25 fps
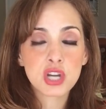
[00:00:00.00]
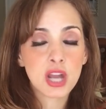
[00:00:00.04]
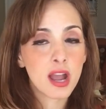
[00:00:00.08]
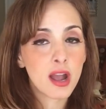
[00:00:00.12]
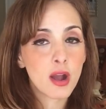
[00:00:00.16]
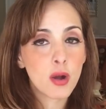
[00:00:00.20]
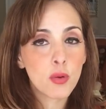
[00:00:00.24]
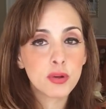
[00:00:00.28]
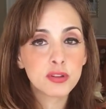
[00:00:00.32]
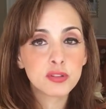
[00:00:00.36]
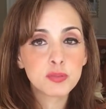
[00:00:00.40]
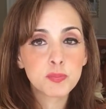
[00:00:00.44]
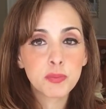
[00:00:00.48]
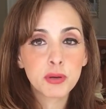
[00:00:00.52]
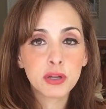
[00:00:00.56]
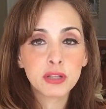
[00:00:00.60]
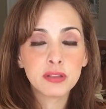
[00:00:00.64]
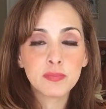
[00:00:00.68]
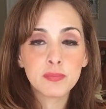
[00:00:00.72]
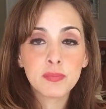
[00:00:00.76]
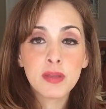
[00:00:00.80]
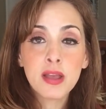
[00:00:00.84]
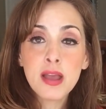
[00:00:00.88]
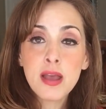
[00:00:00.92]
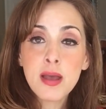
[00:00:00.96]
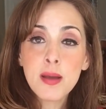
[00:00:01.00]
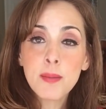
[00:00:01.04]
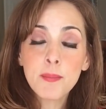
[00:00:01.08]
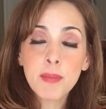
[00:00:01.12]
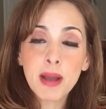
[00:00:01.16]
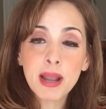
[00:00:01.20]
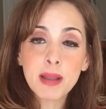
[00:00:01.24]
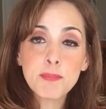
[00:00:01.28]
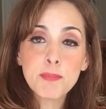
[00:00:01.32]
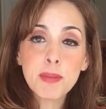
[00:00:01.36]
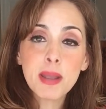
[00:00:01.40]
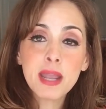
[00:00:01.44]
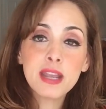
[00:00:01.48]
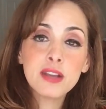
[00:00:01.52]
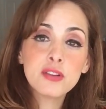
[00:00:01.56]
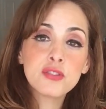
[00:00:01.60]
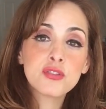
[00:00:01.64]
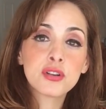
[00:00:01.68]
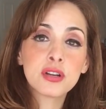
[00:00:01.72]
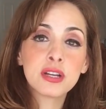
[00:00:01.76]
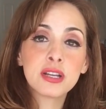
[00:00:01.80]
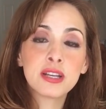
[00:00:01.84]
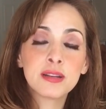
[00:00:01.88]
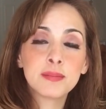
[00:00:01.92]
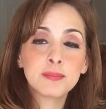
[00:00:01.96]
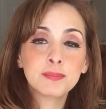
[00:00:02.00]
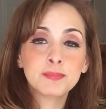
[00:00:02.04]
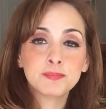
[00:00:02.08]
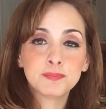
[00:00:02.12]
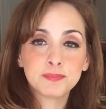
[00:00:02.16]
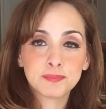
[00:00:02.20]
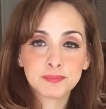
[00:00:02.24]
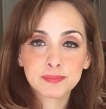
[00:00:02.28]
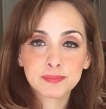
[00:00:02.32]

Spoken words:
I always put my Patreon